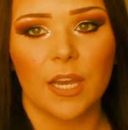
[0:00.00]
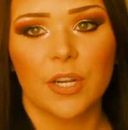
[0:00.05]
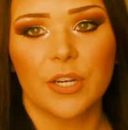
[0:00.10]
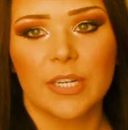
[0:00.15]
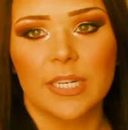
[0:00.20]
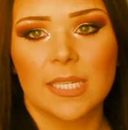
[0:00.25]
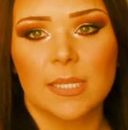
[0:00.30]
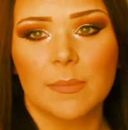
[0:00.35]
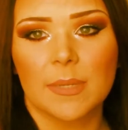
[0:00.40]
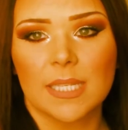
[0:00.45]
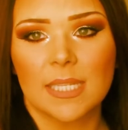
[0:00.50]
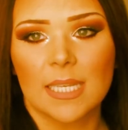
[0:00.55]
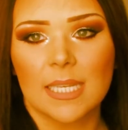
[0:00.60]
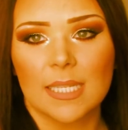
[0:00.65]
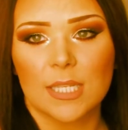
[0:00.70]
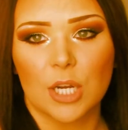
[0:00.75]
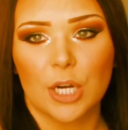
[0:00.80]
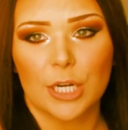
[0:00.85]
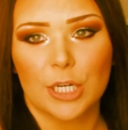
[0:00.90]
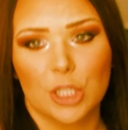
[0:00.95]
Christmas
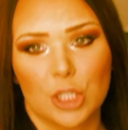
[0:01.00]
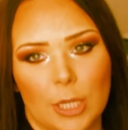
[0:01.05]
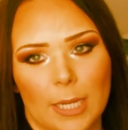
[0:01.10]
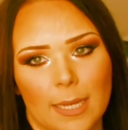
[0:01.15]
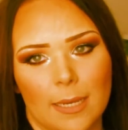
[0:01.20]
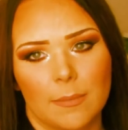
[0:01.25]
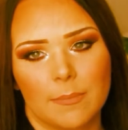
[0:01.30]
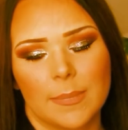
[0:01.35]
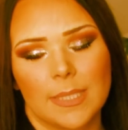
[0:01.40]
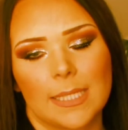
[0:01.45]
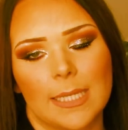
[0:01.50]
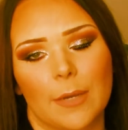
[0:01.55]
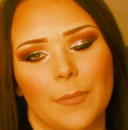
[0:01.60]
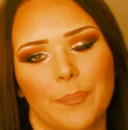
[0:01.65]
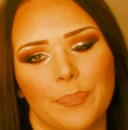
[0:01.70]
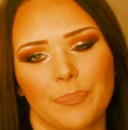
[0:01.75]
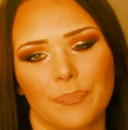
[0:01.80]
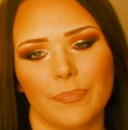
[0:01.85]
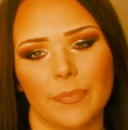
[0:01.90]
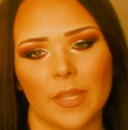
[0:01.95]
is our jam, so
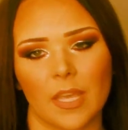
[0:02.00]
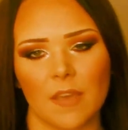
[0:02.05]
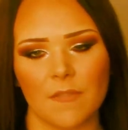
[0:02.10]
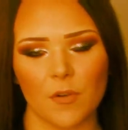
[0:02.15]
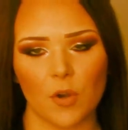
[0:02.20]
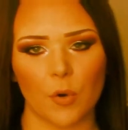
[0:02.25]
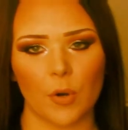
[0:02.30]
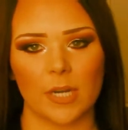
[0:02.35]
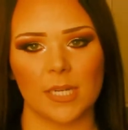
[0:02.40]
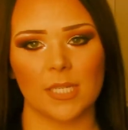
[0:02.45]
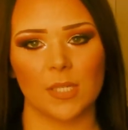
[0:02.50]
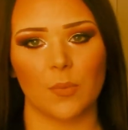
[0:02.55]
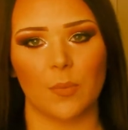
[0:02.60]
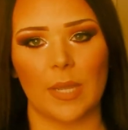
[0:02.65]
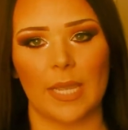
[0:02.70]
of course